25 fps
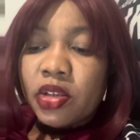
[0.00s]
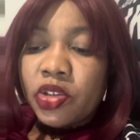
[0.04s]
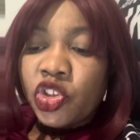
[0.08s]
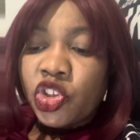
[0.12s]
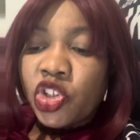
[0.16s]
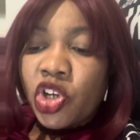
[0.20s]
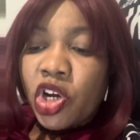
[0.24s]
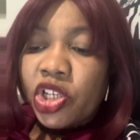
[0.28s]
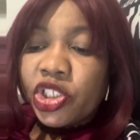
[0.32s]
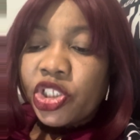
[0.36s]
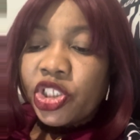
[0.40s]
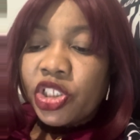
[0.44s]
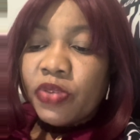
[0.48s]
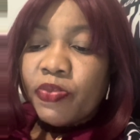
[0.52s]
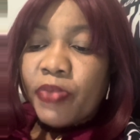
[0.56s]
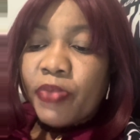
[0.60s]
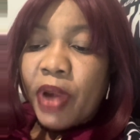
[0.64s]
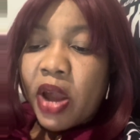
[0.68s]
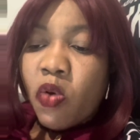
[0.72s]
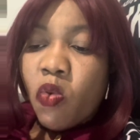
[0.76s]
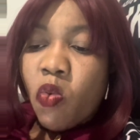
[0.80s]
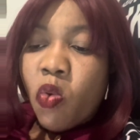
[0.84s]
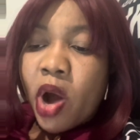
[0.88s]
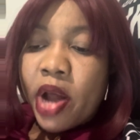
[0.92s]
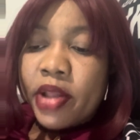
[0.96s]
Judging
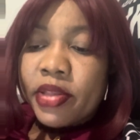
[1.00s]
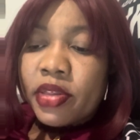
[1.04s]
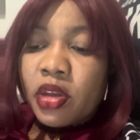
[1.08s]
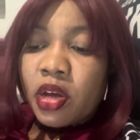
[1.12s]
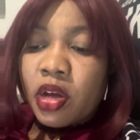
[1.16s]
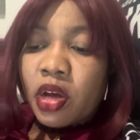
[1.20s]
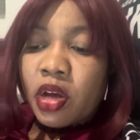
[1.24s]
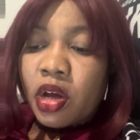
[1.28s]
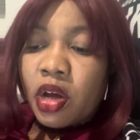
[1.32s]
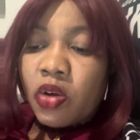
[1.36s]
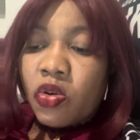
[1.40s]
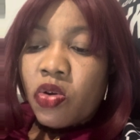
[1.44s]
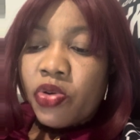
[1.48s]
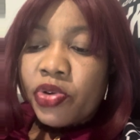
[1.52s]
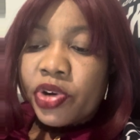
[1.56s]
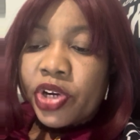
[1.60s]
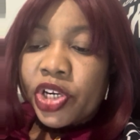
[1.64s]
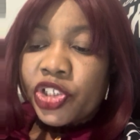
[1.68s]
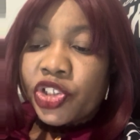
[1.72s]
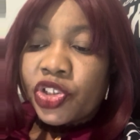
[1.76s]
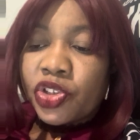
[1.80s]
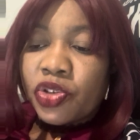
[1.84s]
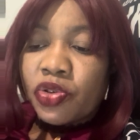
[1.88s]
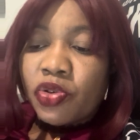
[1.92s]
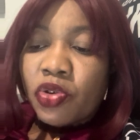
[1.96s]
by what the
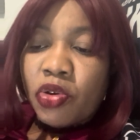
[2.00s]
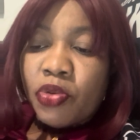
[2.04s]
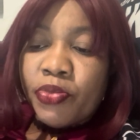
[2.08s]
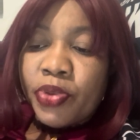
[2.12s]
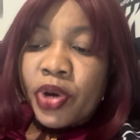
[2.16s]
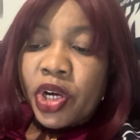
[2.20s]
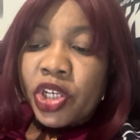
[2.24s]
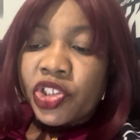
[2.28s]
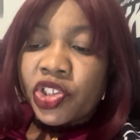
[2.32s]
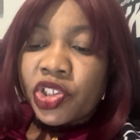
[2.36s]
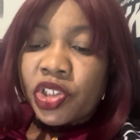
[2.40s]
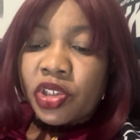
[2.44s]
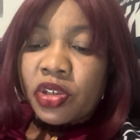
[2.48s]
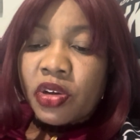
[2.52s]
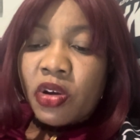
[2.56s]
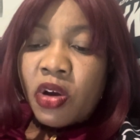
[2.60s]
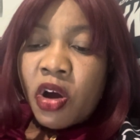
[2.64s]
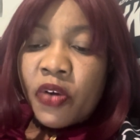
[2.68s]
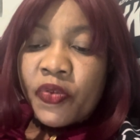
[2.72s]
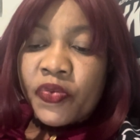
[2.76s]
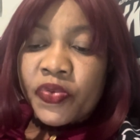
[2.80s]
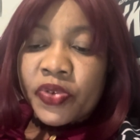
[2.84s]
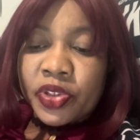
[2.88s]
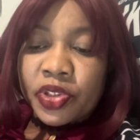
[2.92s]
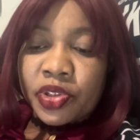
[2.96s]
Congressional Budget
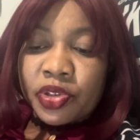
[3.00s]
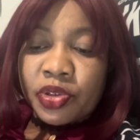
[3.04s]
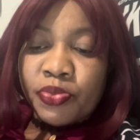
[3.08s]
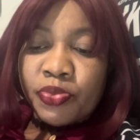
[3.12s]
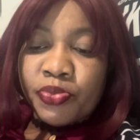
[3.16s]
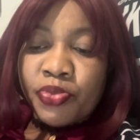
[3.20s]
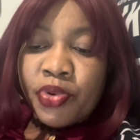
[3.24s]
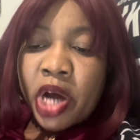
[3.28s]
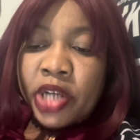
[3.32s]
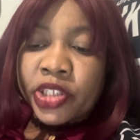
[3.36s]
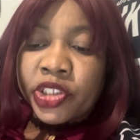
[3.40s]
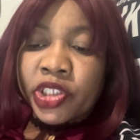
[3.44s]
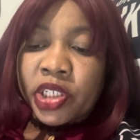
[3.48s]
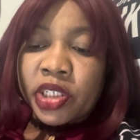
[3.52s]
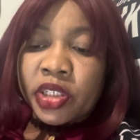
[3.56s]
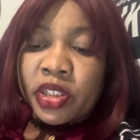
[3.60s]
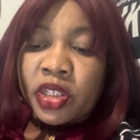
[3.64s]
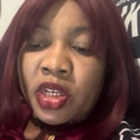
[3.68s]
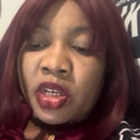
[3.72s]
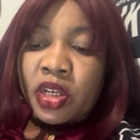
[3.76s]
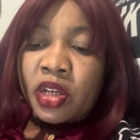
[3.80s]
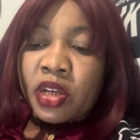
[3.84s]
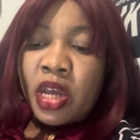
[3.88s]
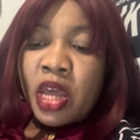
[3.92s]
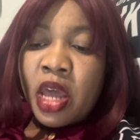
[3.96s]
Office
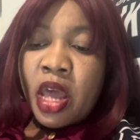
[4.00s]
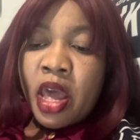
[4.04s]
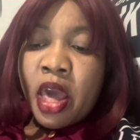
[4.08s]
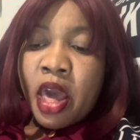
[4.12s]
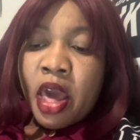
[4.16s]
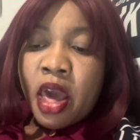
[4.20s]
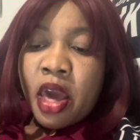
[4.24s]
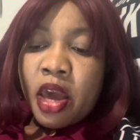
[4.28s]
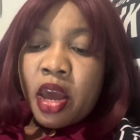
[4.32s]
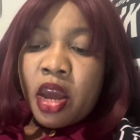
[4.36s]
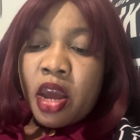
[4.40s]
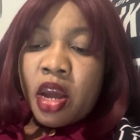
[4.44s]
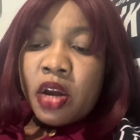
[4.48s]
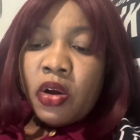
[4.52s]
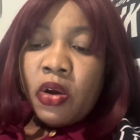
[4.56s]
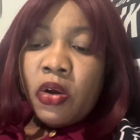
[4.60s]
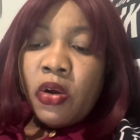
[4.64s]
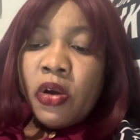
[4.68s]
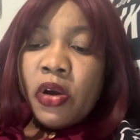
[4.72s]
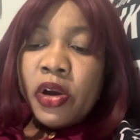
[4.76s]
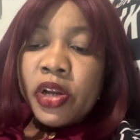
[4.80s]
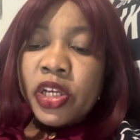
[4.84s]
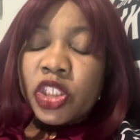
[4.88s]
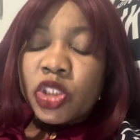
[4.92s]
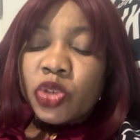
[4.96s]
projected in
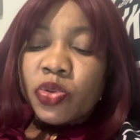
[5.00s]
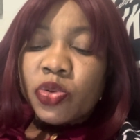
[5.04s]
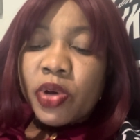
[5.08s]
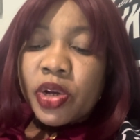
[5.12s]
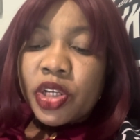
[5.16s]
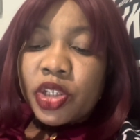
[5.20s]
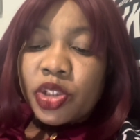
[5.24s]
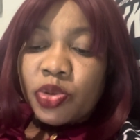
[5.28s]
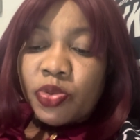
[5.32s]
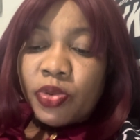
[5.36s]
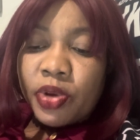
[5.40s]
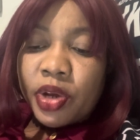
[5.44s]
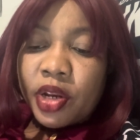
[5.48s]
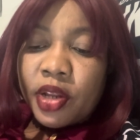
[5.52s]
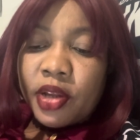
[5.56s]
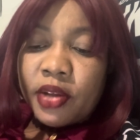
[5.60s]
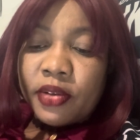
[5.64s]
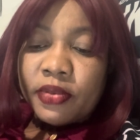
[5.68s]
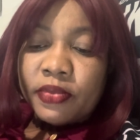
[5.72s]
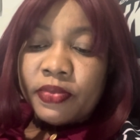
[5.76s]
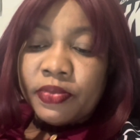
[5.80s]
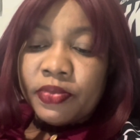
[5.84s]
early 2020.